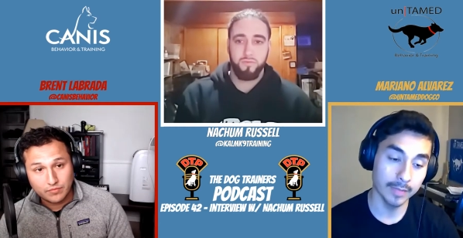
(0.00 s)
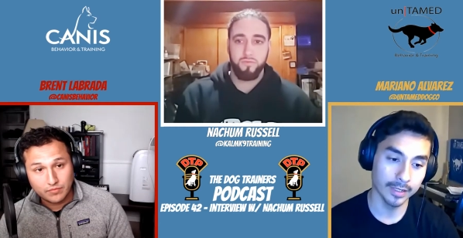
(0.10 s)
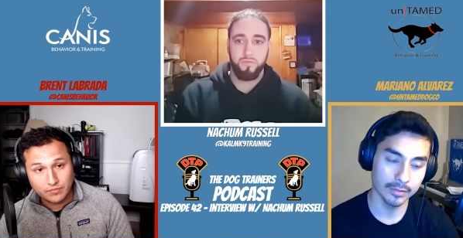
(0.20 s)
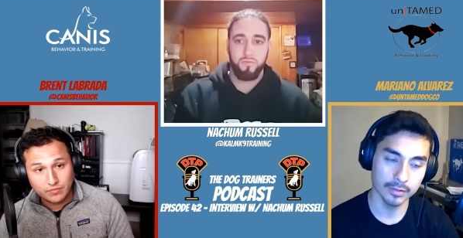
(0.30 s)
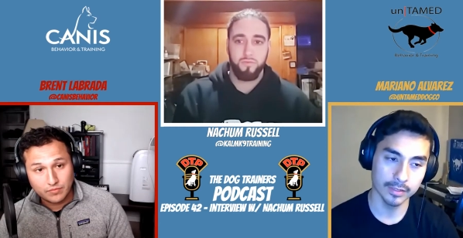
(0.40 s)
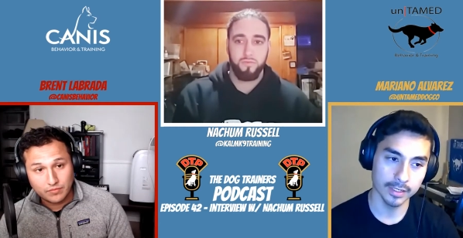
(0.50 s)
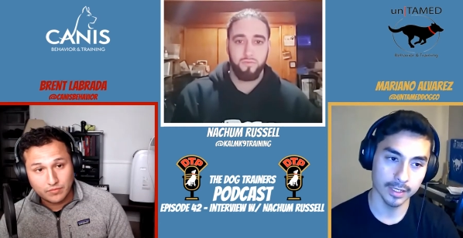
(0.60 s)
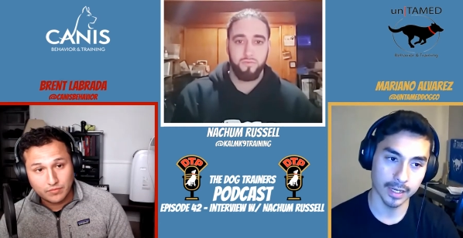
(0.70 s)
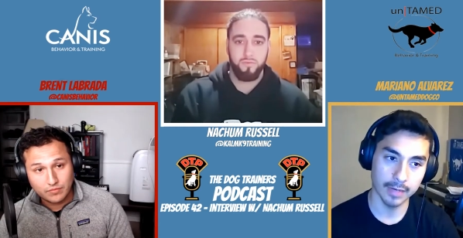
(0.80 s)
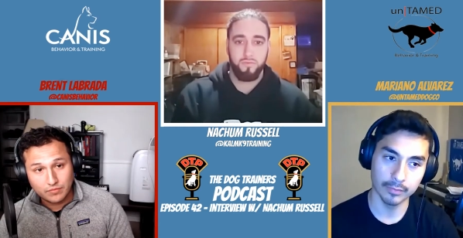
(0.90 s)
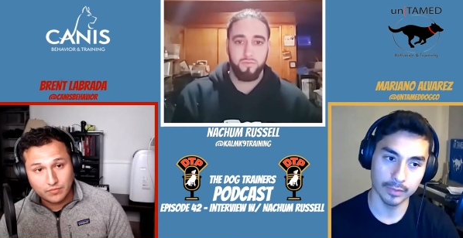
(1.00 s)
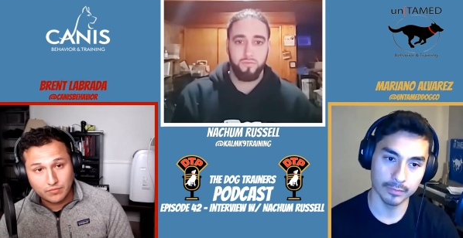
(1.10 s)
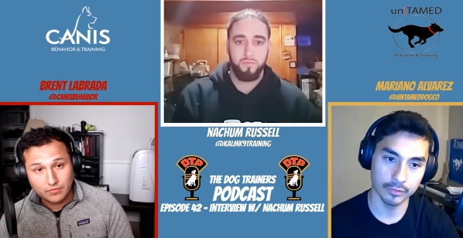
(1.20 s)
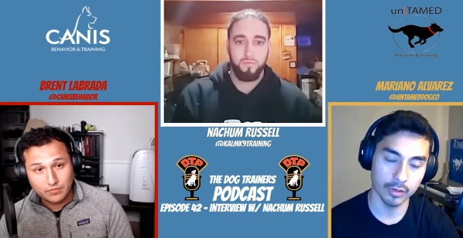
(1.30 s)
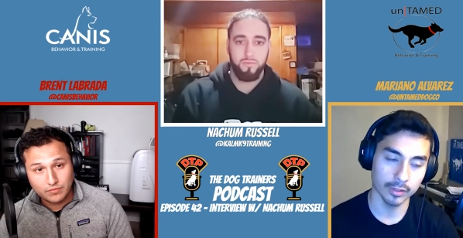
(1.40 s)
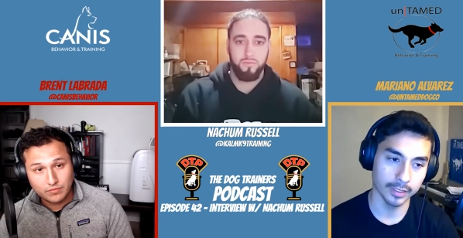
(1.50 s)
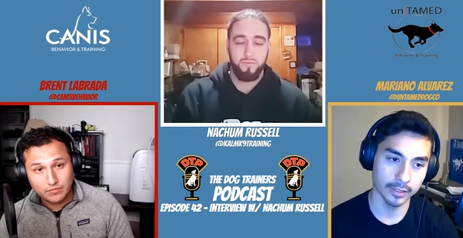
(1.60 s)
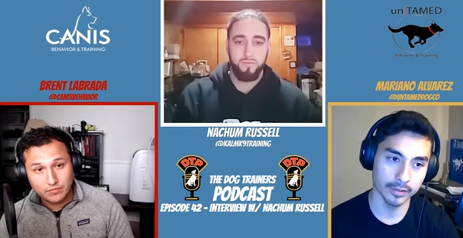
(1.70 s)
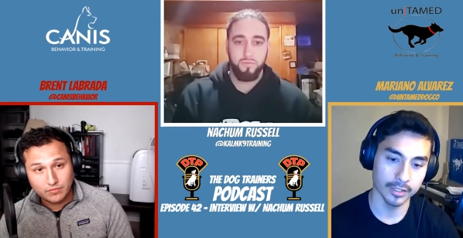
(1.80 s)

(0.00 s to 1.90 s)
Speaker 1: else who's listening, I would strongly encourage,